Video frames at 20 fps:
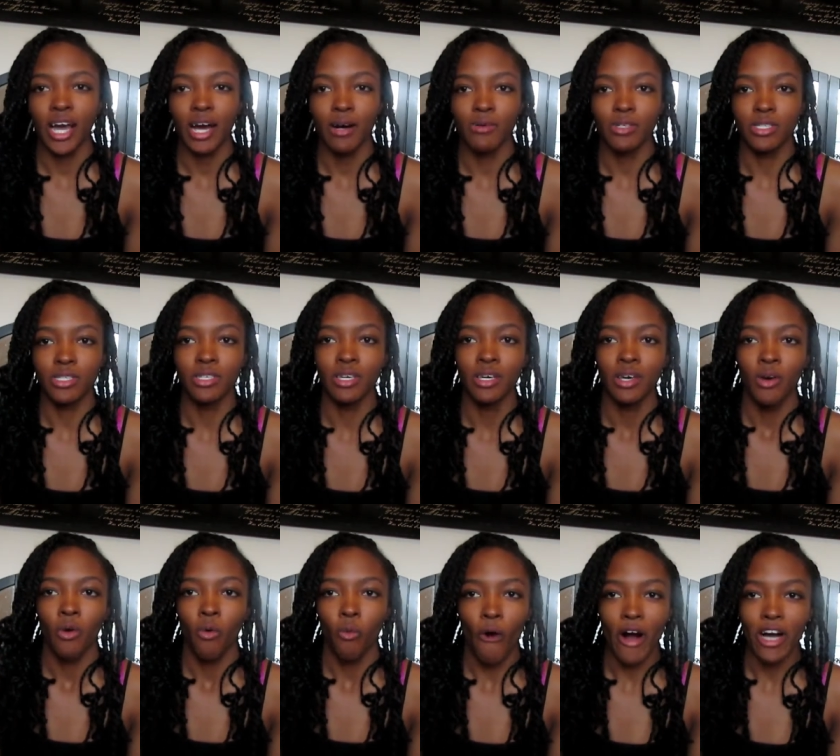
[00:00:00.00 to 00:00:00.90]
I was
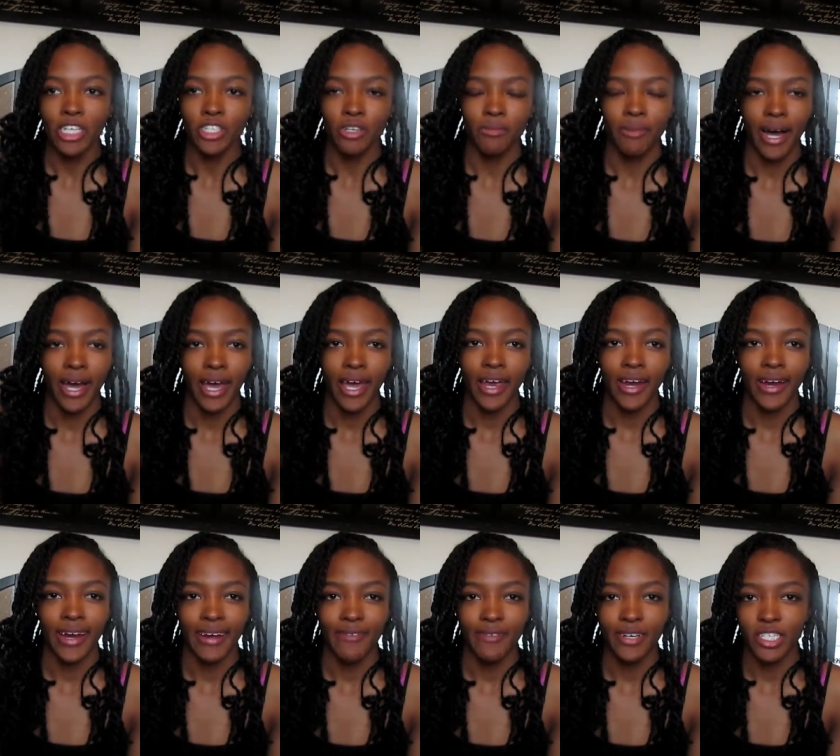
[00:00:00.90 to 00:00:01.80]
washing my
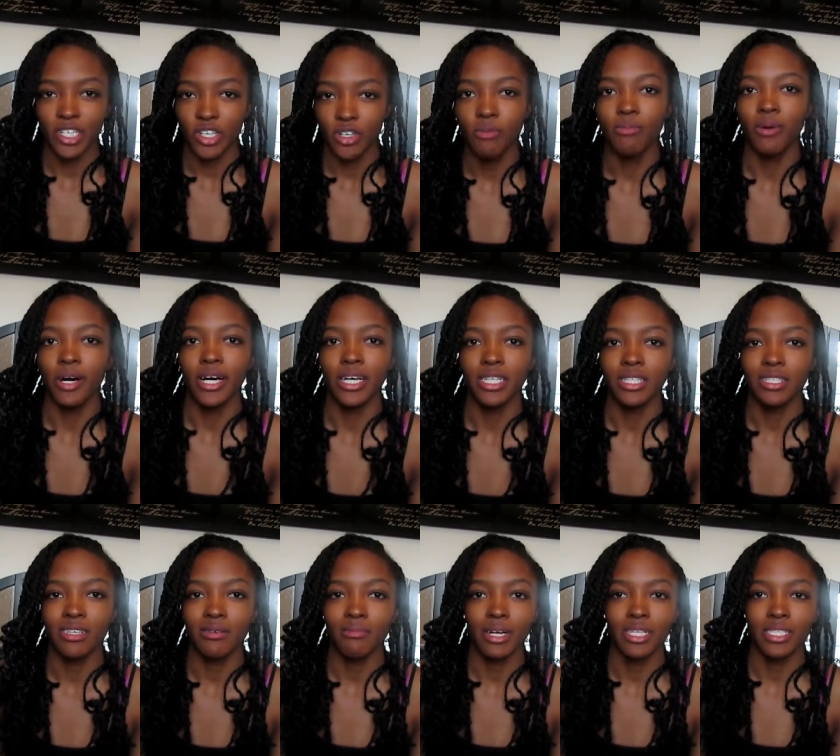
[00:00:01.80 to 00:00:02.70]
hair every 2 months,
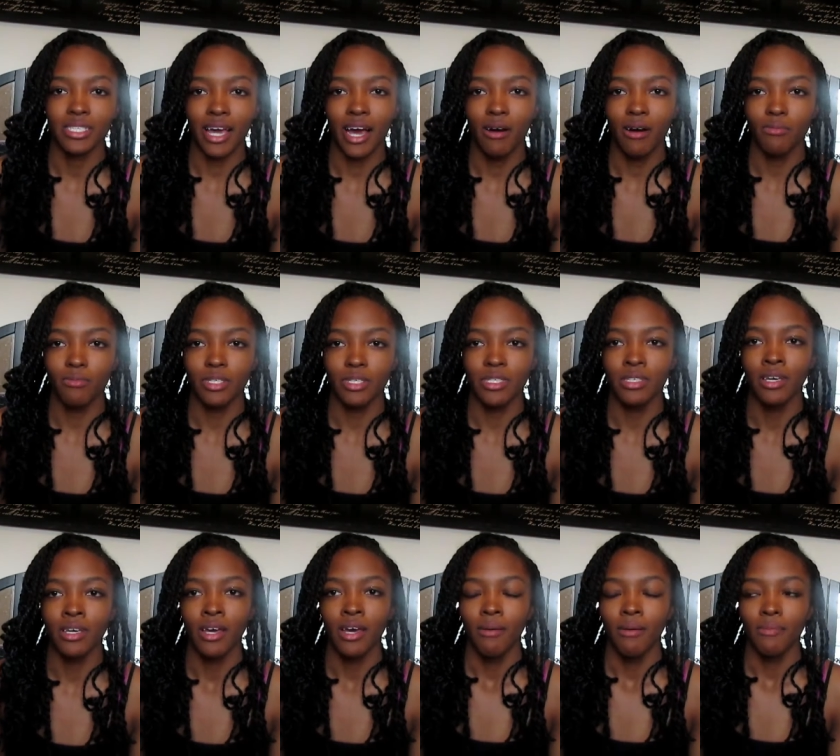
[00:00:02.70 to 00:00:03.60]
so
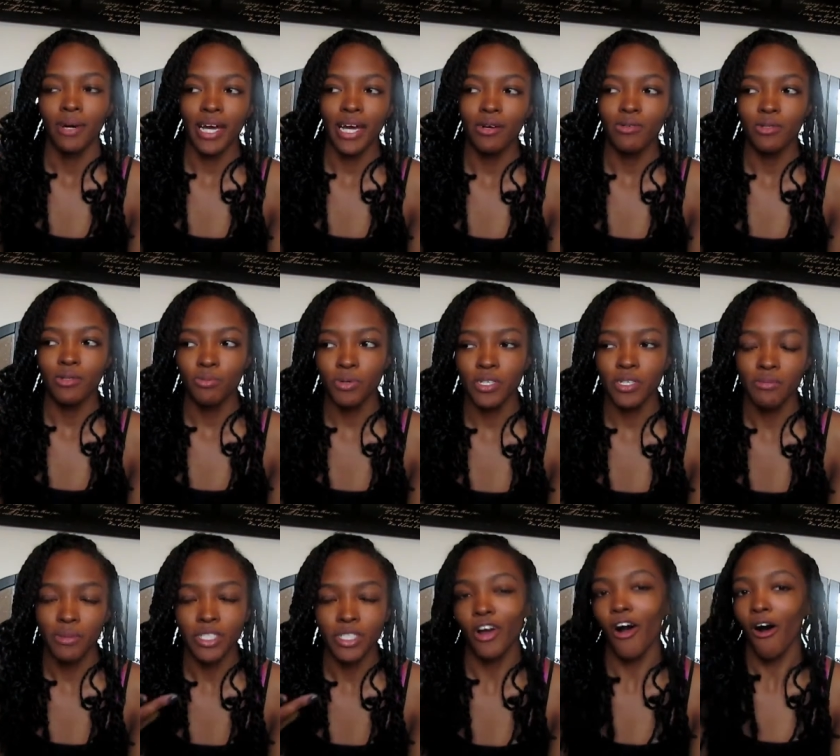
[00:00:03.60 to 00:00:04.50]
my hair was pretty
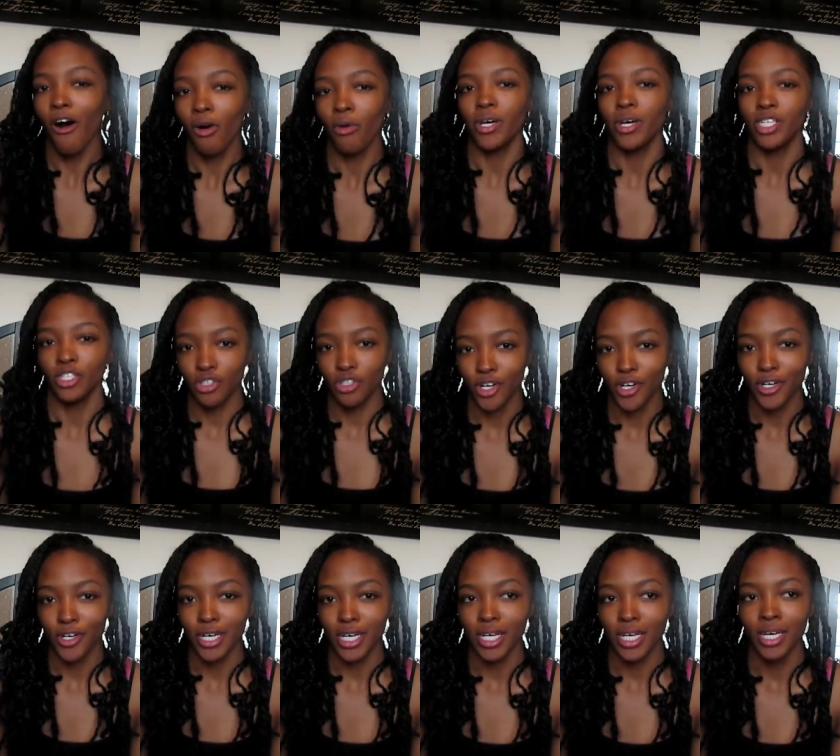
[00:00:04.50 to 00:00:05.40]
much always
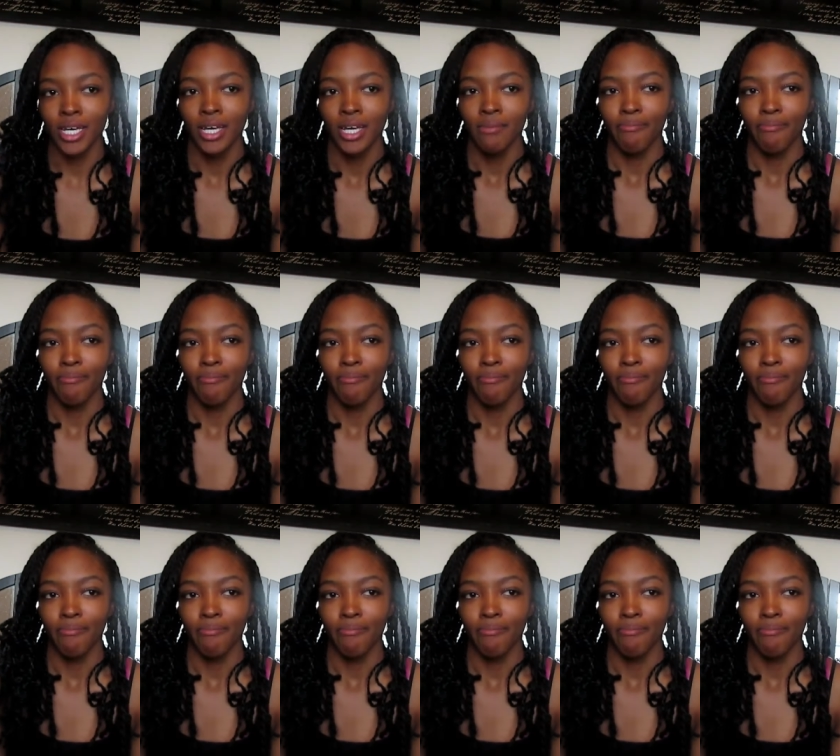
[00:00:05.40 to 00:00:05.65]
dirty.